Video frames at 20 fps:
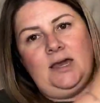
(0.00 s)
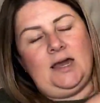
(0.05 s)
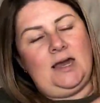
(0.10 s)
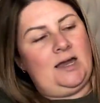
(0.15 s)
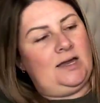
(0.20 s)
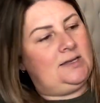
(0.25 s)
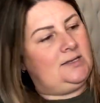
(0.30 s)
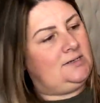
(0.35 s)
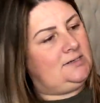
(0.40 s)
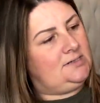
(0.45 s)

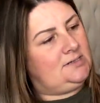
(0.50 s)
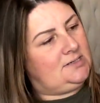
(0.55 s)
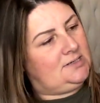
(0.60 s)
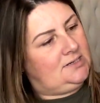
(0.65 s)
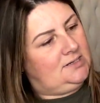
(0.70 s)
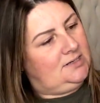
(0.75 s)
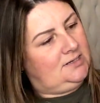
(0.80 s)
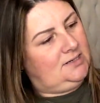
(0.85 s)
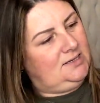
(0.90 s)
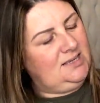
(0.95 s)

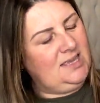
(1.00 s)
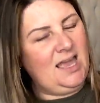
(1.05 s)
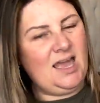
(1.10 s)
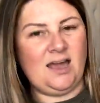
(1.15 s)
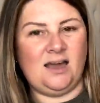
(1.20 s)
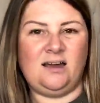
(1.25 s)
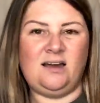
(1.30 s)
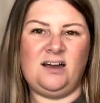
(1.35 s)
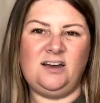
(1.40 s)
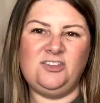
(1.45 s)
and
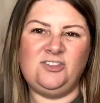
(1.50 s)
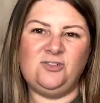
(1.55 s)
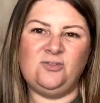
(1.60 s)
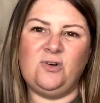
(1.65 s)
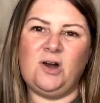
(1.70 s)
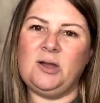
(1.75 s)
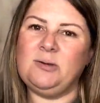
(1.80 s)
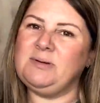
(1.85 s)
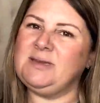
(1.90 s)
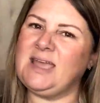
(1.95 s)
yeah, I thought
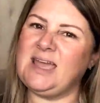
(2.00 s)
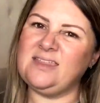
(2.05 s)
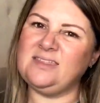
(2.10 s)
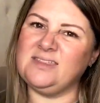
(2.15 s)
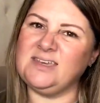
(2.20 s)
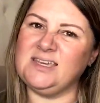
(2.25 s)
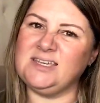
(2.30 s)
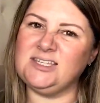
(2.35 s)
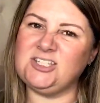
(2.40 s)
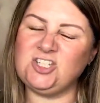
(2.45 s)
I would get
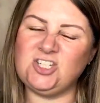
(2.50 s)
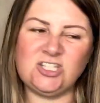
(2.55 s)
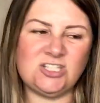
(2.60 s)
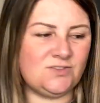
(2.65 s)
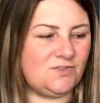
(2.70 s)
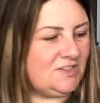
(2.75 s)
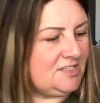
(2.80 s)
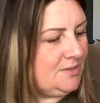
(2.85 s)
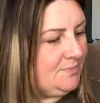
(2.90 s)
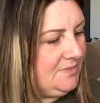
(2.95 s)
this
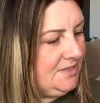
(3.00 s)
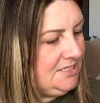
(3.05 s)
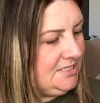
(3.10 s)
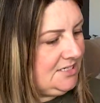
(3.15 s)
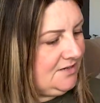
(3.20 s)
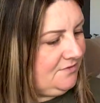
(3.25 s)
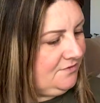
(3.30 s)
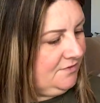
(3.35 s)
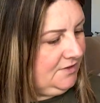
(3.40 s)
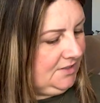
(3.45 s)
just for something
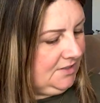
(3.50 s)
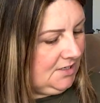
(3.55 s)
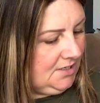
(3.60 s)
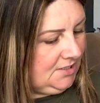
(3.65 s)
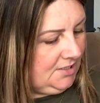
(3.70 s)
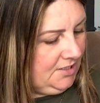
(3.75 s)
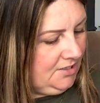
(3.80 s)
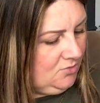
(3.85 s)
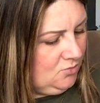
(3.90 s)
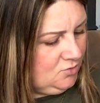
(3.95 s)
different,
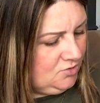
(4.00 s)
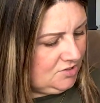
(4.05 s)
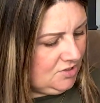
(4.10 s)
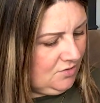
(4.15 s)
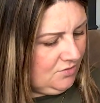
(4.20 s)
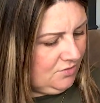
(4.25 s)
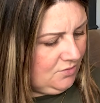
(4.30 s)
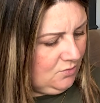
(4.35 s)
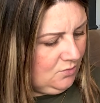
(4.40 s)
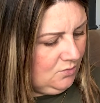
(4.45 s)
and I also
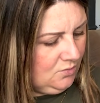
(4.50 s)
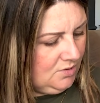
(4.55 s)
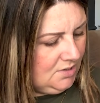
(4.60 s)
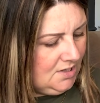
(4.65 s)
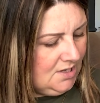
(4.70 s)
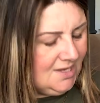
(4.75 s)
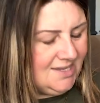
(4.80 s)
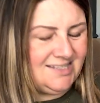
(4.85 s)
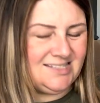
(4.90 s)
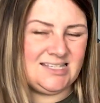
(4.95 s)
thought
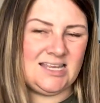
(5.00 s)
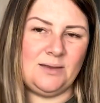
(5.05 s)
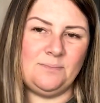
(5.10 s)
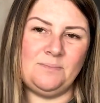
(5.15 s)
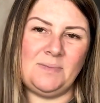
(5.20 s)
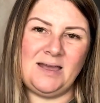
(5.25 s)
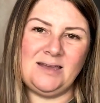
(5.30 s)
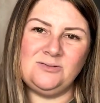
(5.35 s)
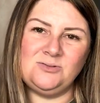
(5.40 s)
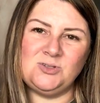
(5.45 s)

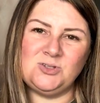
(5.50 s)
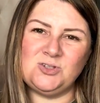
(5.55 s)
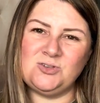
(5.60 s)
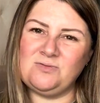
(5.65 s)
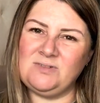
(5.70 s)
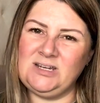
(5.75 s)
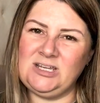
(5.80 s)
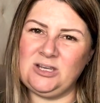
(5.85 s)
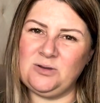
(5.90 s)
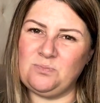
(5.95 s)
£10 is a
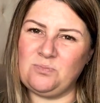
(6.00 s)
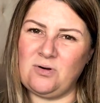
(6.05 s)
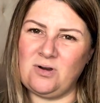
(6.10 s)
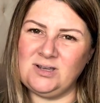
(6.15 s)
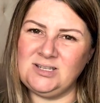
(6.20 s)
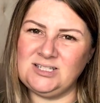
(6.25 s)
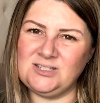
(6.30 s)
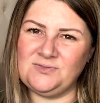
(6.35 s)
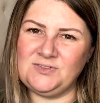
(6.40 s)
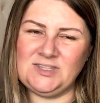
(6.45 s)
really good
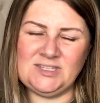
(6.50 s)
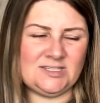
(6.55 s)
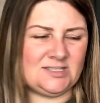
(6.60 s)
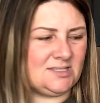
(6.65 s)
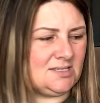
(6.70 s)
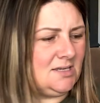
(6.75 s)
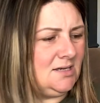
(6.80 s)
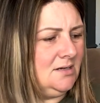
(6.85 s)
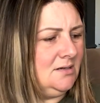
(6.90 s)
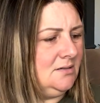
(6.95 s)
price for this
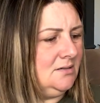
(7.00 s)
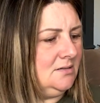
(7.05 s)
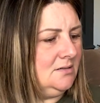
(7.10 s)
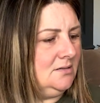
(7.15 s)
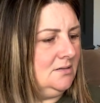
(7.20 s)
skirt.